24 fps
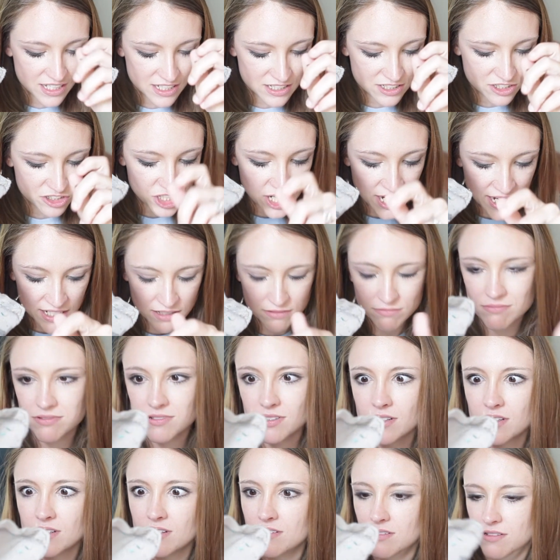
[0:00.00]
change.
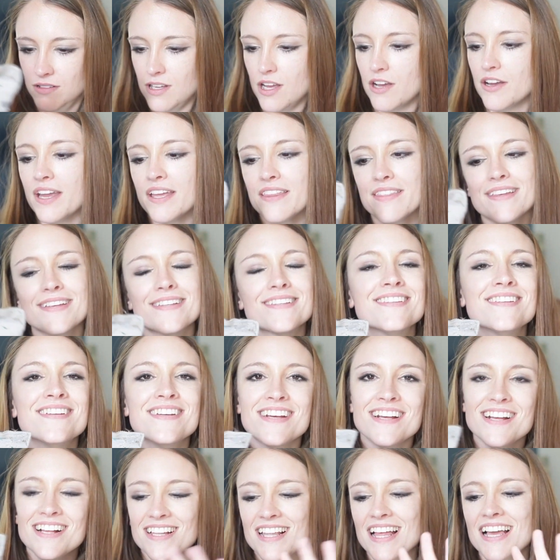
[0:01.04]
Okay, that's,
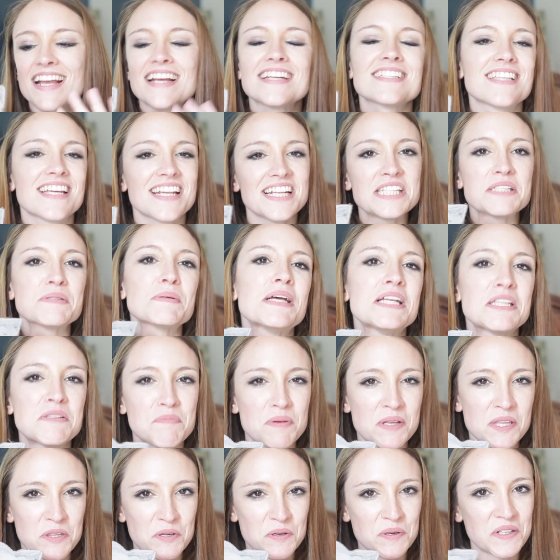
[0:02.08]
like I said, it's
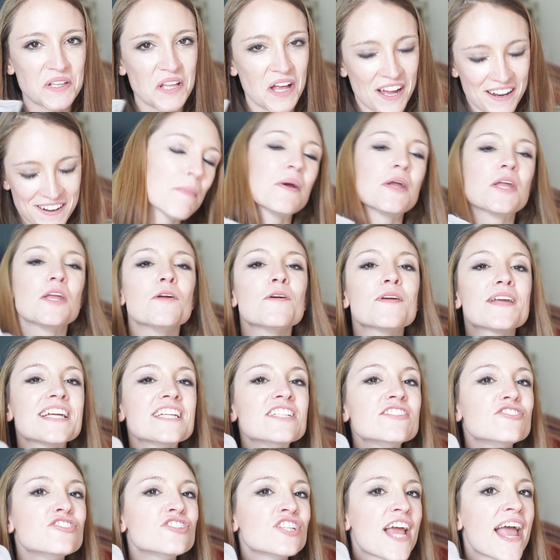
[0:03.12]
been through a lot. But you
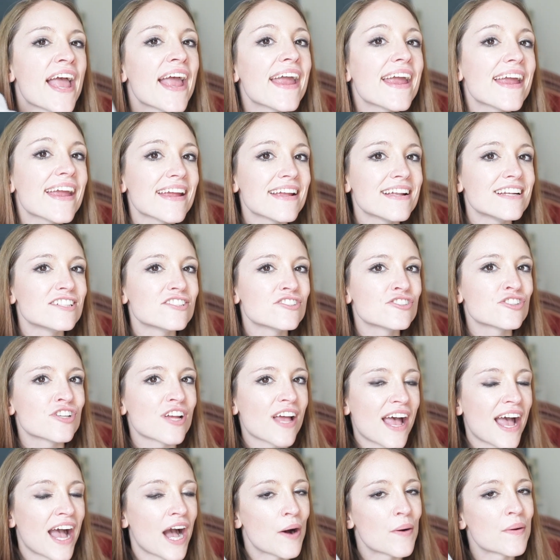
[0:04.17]
can change
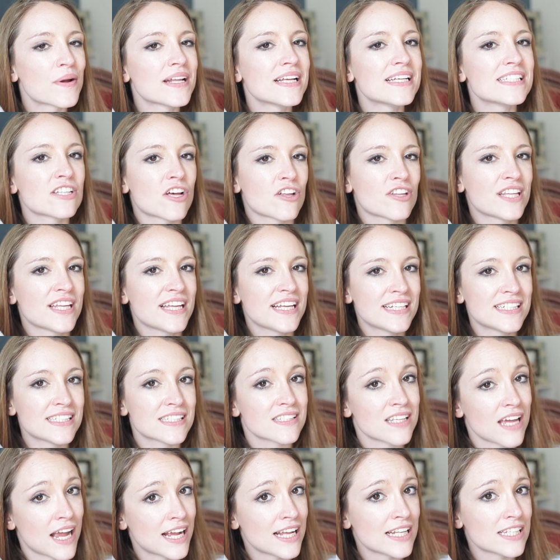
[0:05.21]
how it is on the
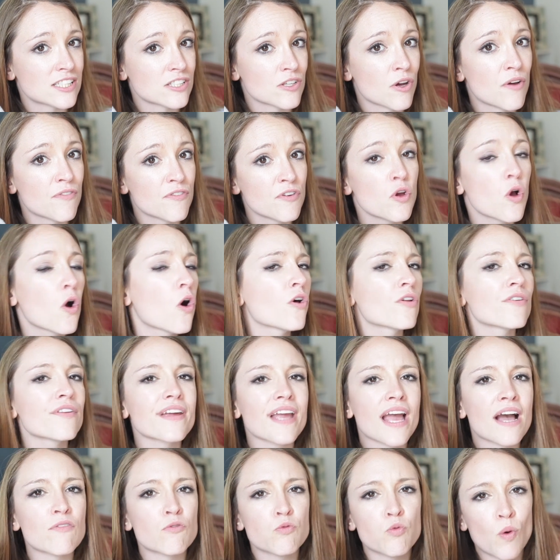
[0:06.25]
inside. So if you only
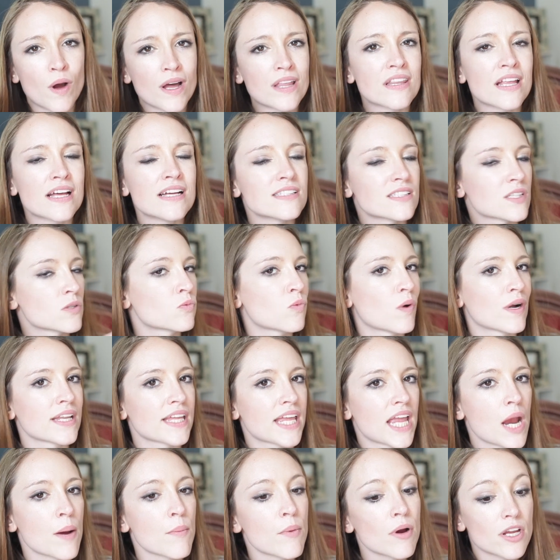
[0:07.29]
have one lens and one
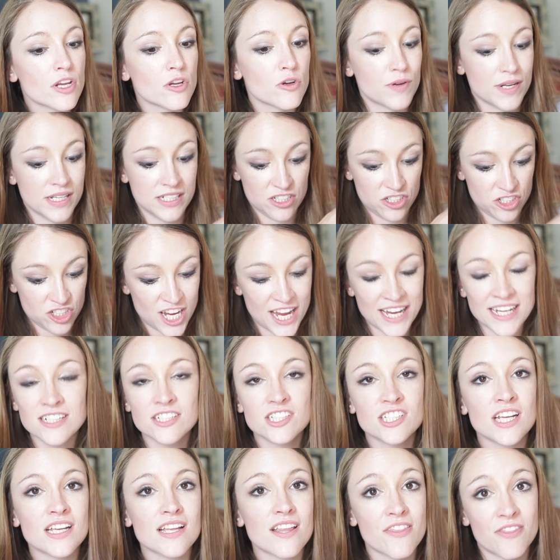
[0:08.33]
camera, you can
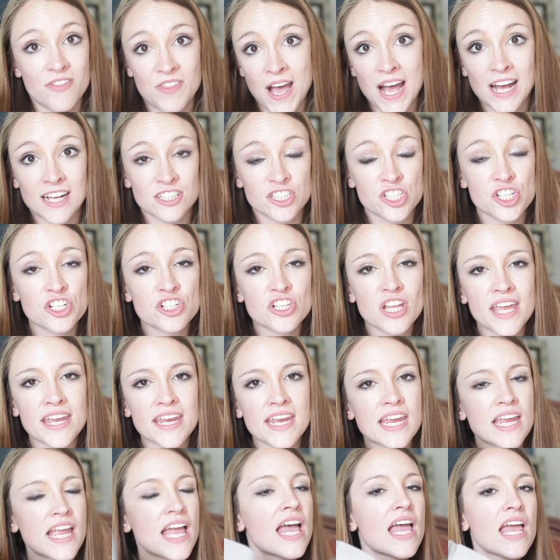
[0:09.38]
change that to your
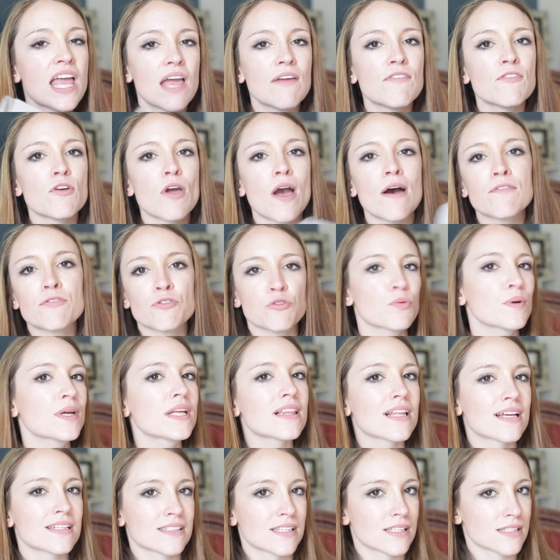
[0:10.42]
liking. If you have 3
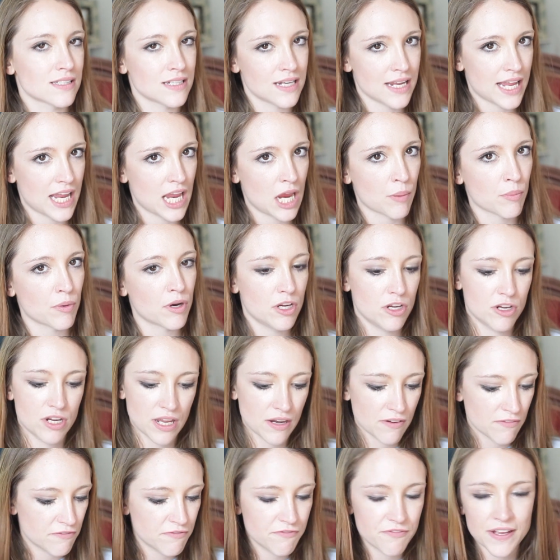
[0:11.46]
lenses in the camera, you
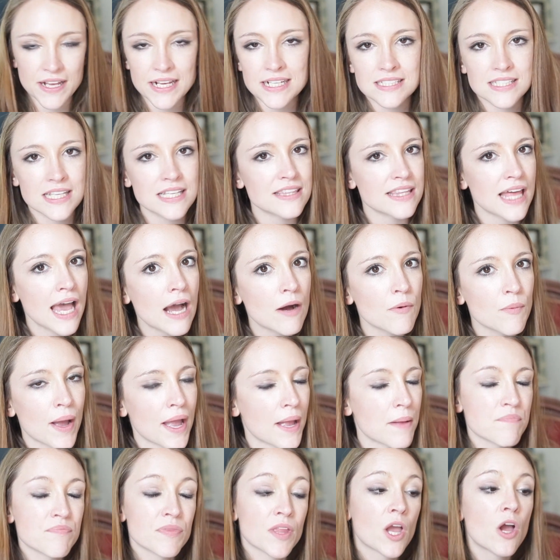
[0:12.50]
can fix it that
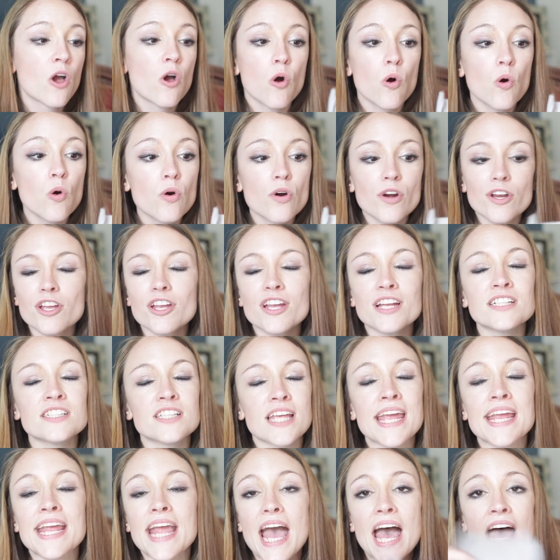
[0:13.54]
way. Or you can
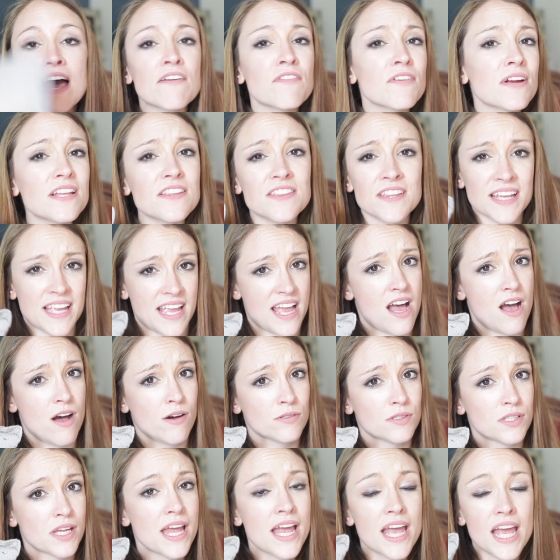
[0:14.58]
take everything
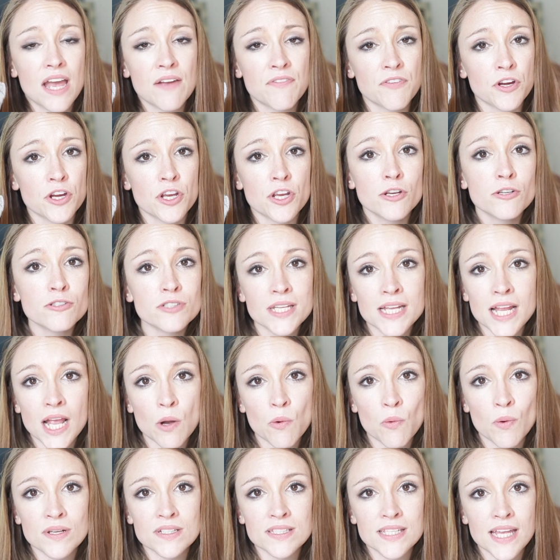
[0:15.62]
out if you're using
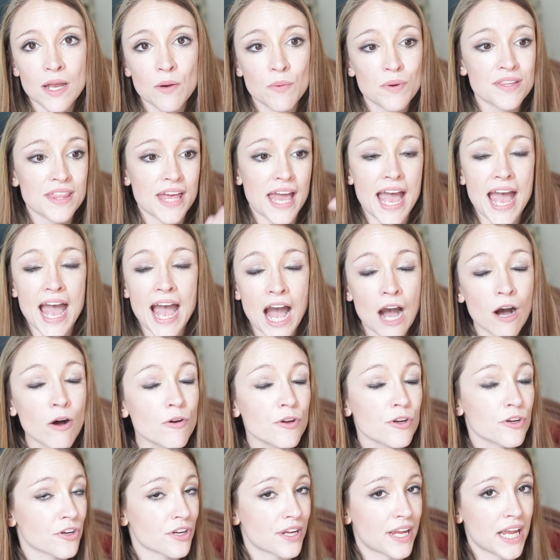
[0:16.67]
it one day
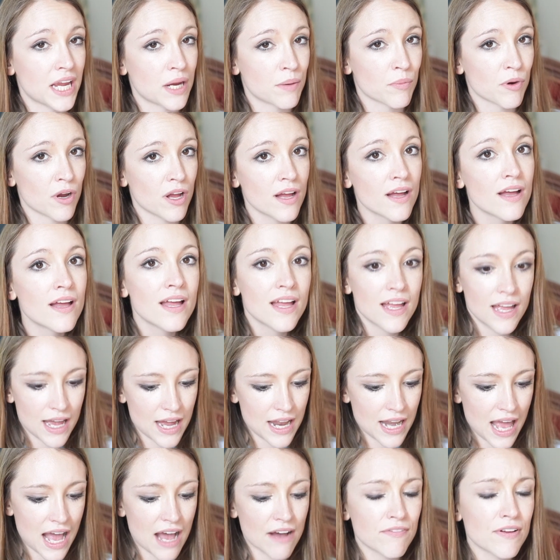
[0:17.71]
without your camera
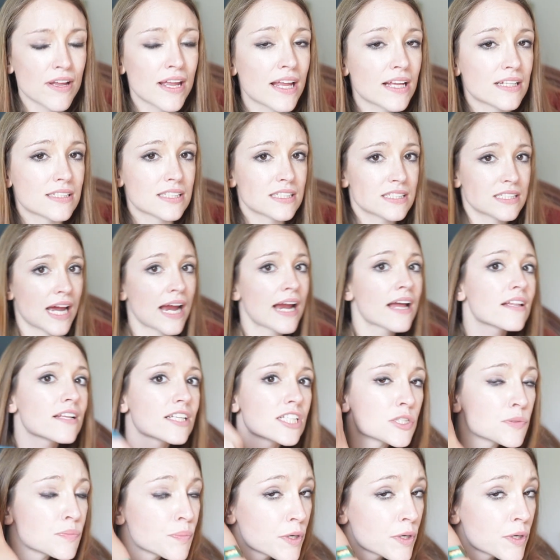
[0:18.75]
and have a stylish